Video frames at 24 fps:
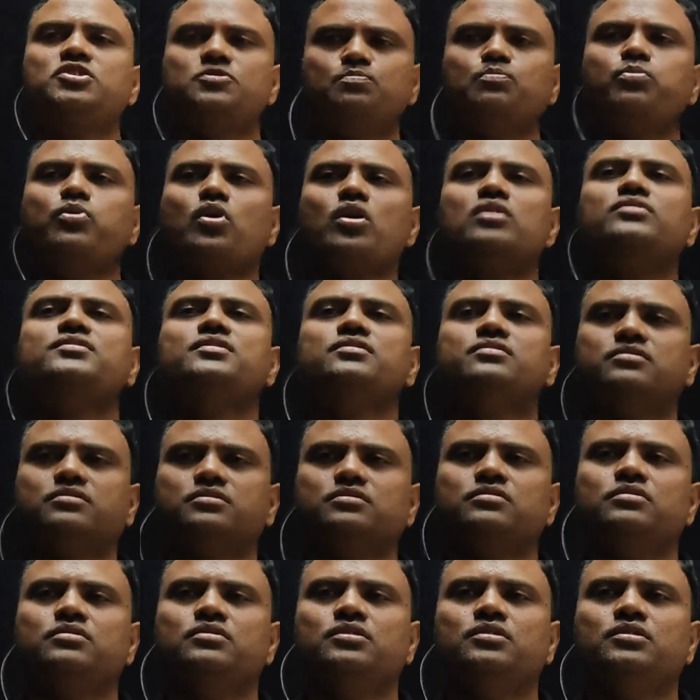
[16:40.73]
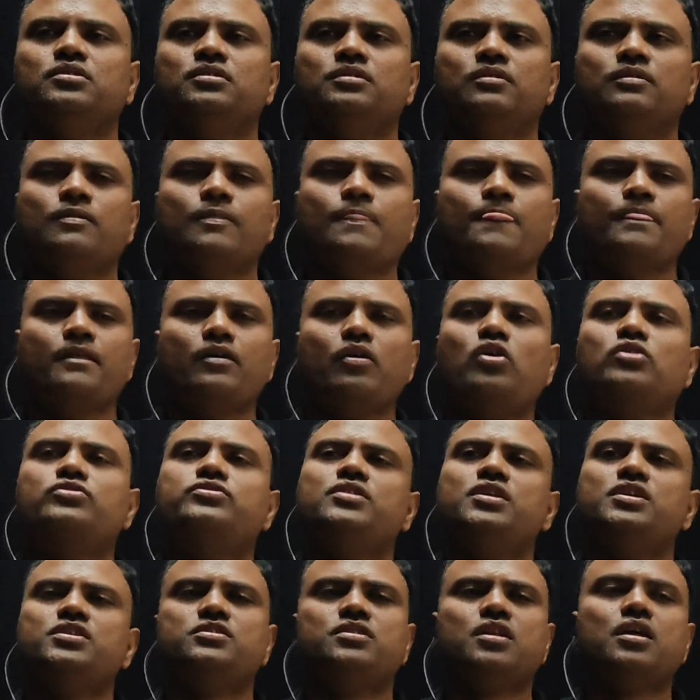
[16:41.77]
This process,
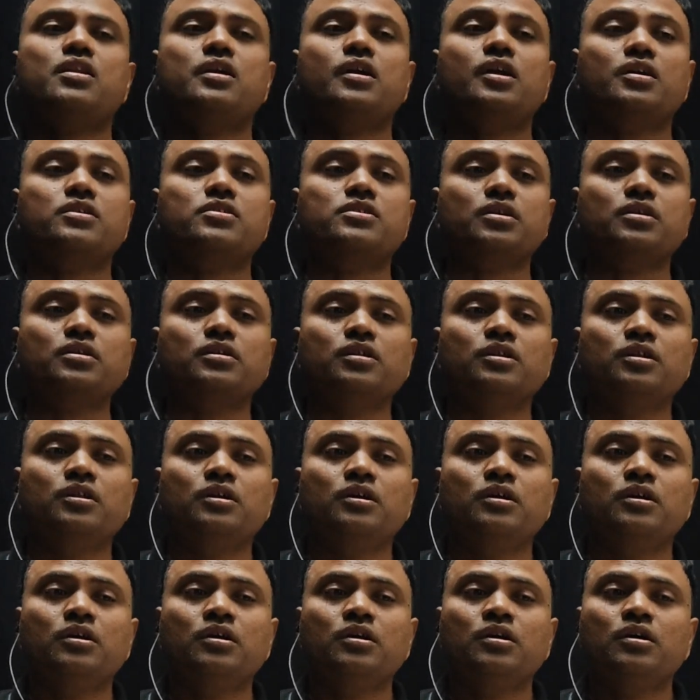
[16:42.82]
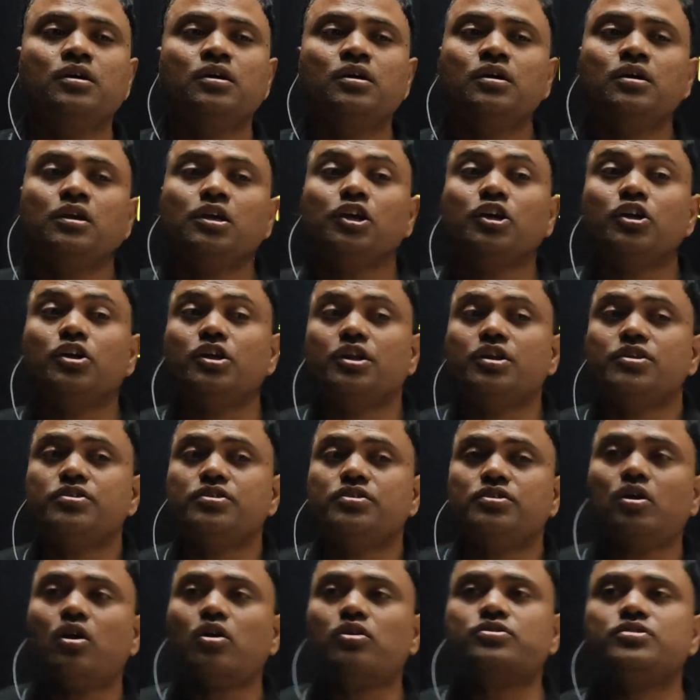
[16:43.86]
oxidation or reduction, increase
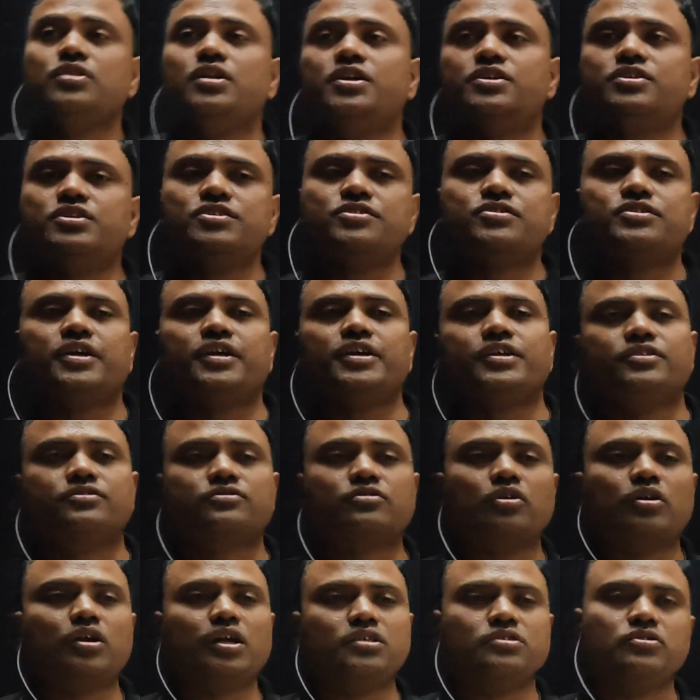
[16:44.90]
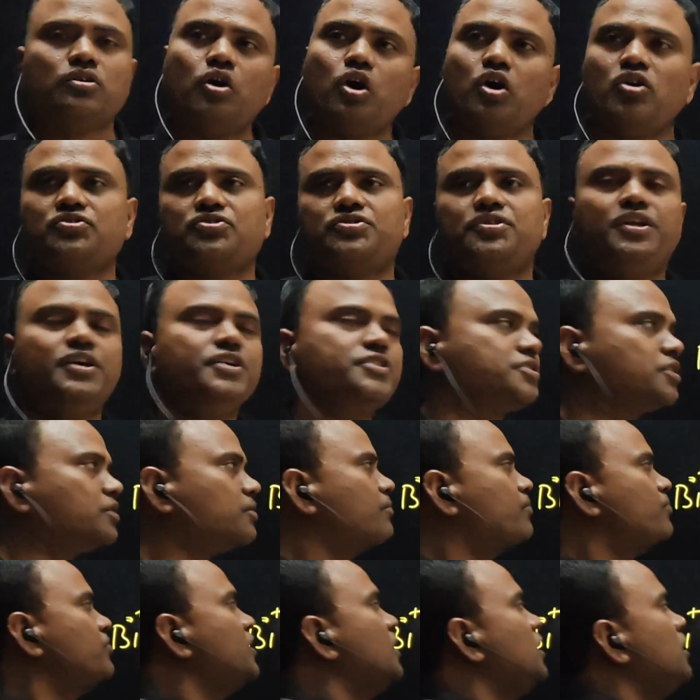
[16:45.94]
in the oxidation state is called as oxidation.